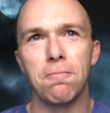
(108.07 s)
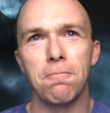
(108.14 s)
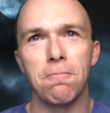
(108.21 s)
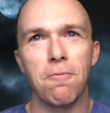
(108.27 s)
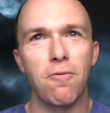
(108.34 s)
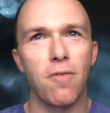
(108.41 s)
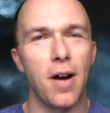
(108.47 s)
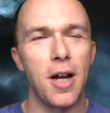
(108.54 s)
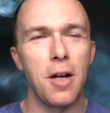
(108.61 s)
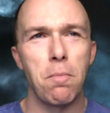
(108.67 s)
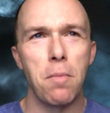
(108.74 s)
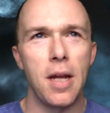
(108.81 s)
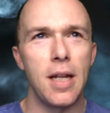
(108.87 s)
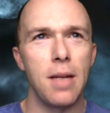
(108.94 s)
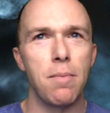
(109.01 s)

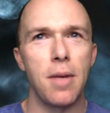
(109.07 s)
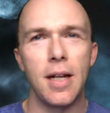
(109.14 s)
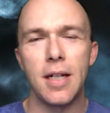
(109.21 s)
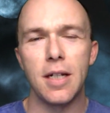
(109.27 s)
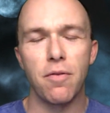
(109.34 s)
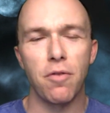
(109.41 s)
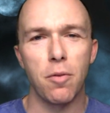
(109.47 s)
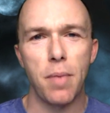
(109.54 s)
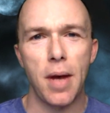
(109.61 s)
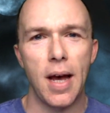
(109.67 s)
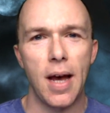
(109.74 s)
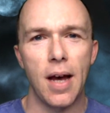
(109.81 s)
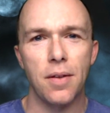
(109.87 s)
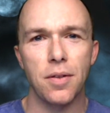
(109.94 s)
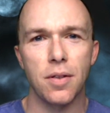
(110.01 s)
find many, many different
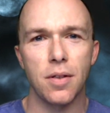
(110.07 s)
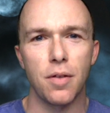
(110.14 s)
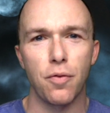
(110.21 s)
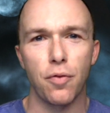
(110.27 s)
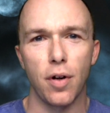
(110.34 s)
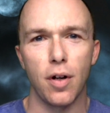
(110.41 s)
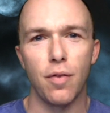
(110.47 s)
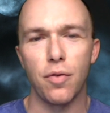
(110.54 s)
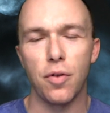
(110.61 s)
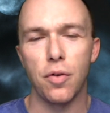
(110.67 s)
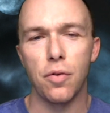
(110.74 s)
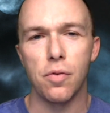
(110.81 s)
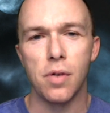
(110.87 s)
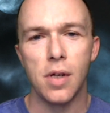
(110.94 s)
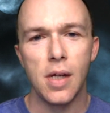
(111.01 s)
paths in front of
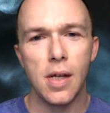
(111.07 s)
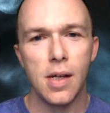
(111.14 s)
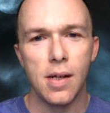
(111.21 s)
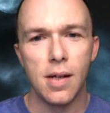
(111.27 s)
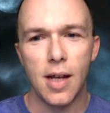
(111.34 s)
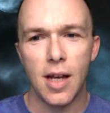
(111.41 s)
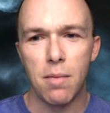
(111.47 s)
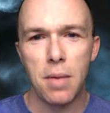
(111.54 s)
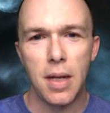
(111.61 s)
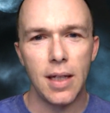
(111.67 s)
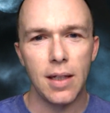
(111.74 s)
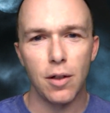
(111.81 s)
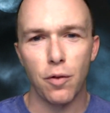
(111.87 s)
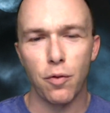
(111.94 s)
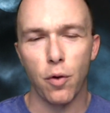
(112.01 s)
you and
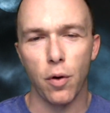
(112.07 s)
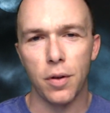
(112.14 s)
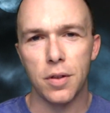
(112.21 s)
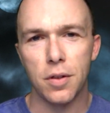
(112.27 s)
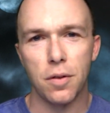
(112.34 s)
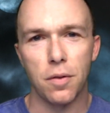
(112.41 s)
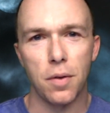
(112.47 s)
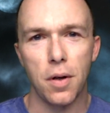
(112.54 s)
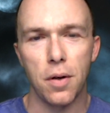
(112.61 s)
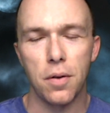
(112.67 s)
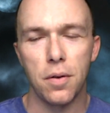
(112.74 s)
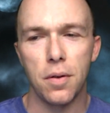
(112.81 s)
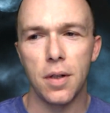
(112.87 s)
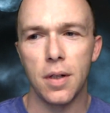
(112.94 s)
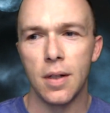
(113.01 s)
many little forks in the
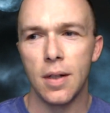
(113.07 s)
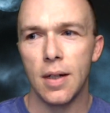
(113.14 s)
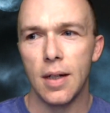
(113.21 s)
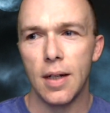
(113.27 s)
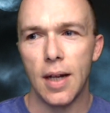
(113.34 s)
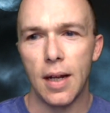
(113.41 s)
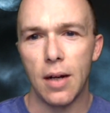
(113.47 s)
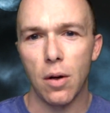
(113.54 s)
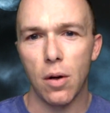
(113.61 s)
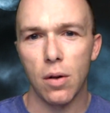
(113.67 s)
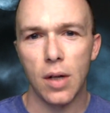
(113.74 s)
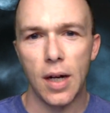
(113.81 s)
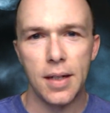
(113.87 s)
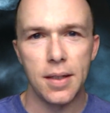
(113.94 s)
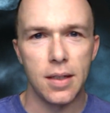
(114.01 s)
road and
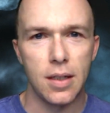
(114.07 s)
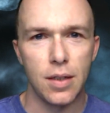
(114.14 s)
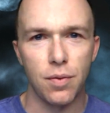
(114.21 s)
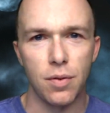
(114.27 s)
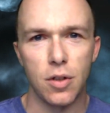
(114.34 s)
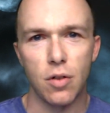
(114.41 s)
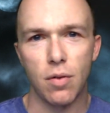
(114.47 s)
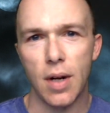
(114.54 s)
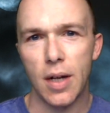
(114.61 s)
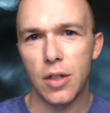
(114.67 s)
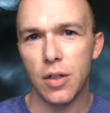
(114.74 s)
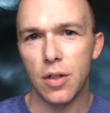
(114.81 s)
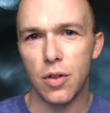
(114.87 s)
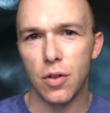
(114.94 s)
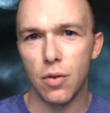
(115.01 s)
all kinds of different
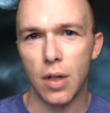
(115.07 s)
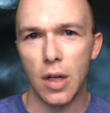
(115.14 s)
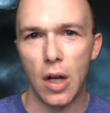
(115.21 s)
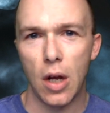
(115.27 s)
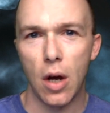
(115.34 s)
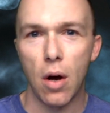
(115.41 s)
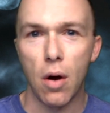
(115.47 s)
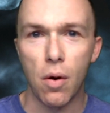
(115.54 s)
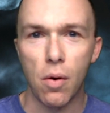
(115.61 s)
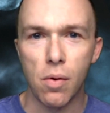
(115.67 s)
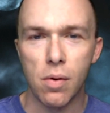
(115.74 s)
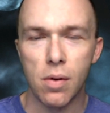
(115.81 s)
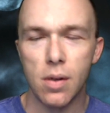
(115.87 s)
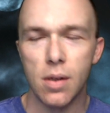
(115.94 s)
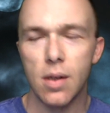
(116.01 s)
directions you can
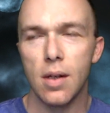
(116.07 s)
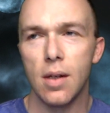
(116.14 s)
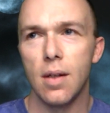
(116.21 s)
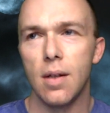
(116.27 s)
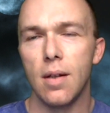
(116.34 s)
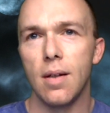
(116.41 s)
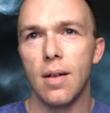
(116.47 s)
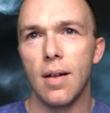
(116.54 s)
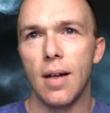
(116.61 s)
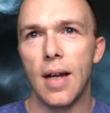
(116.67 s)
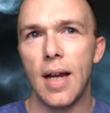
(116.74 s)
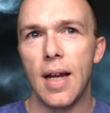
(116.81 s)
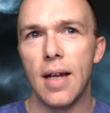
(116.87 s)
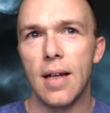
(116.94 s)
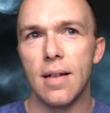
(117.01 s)
go.
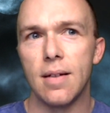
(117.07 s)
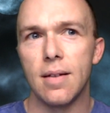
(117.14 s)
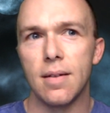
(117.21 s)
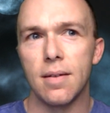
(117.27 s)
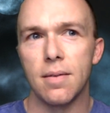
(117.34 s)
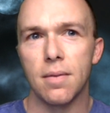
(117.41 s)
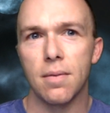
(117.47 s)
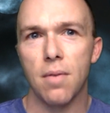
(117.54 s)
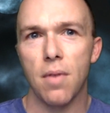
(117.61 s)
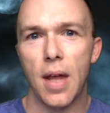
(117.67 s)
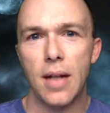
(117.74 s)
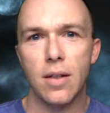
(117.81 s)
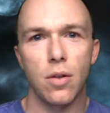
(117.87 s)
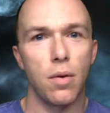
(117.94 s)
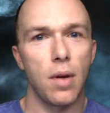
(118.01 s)
And
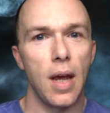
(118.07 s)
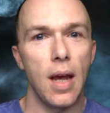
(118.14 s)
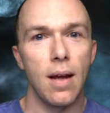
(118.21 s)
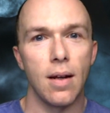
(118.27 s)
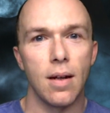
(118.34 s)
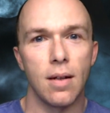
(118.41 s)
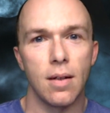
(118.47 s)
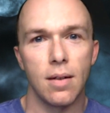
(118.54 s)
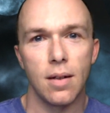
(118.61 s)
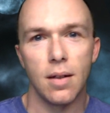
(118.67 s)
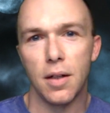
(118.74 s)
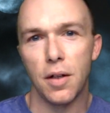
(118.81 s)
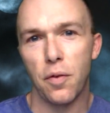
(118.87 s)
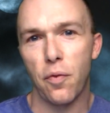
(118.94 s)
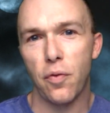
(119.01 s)
that's okay
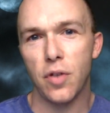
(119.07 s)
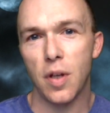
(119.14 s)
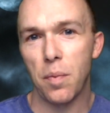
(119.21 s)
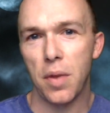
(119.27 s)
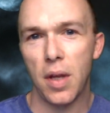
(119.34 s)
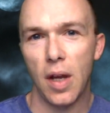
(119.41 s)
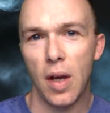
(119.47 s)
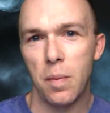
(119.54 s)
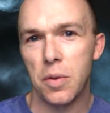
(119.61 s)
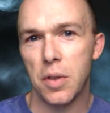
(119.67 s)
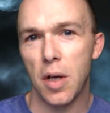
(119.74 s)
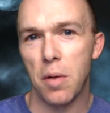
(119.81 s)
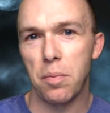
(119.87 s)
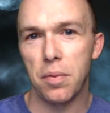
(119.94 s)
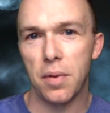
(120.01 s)
if something comes up